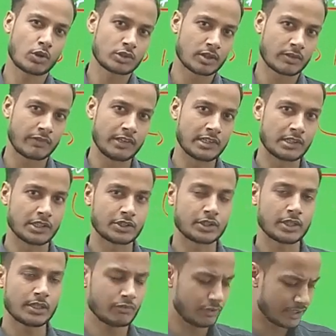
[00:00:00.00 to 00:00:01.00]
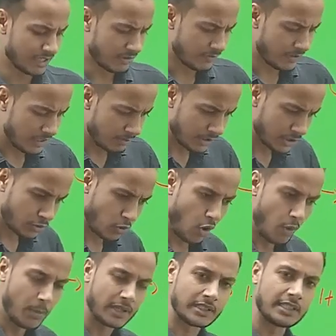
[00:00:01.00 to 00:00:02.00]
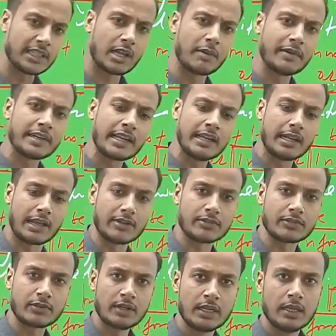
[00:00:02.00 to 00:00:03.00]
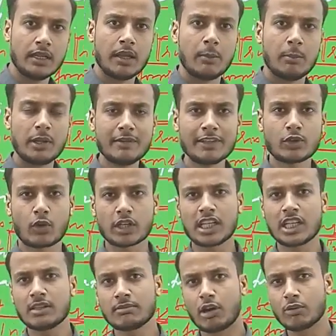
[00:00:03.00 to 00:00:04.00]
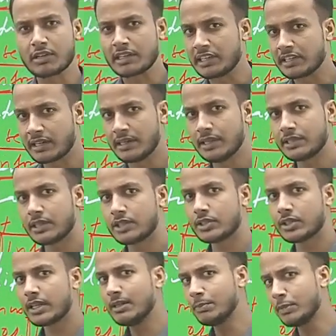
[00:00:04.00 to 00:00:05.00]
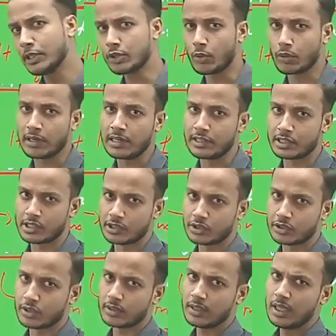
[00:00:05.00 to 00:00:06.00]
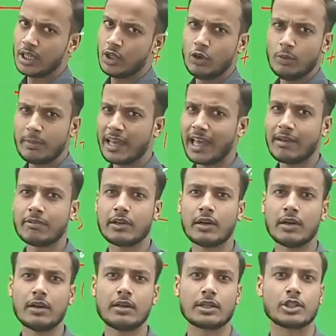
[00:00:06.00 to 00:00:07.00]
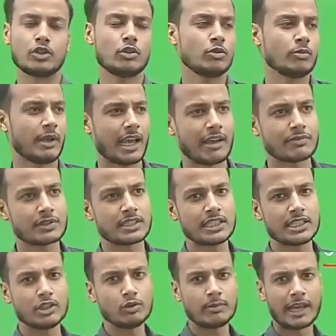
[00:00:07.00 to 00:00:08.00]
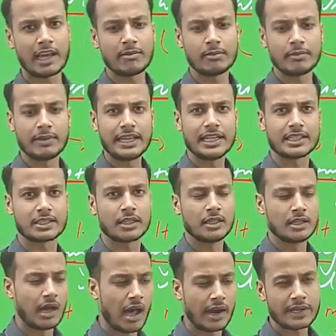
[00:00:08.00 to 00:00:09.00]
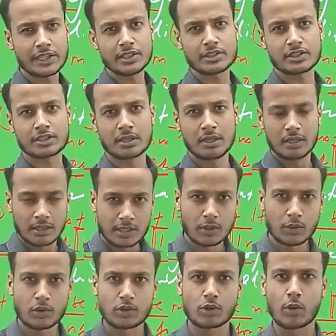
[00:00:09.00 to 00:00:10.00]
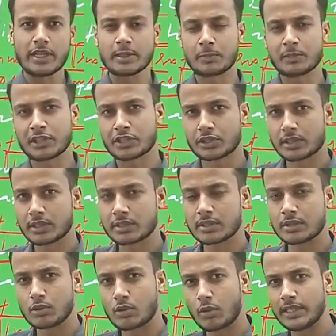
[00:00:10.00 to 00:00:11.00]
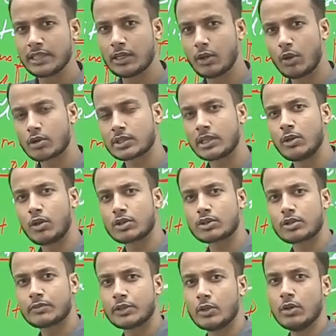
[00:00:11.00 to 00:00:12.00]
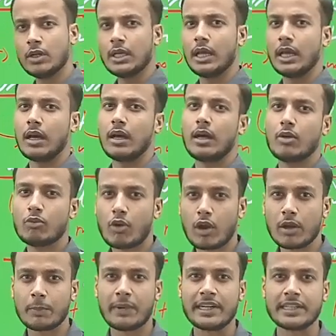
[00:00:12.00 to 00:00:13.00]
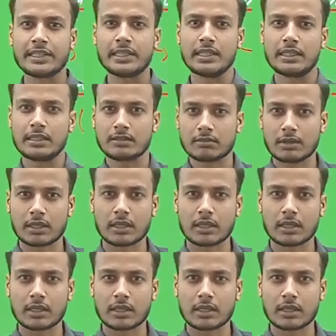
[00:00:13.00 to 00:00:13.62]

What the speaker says: of literature which are very much common in our daily life. We'll be talking about written literature and pictorial literature. You may have heard, you may have seen, you may have met artists, drawing pictures, drawing lots and lots of, wall painting,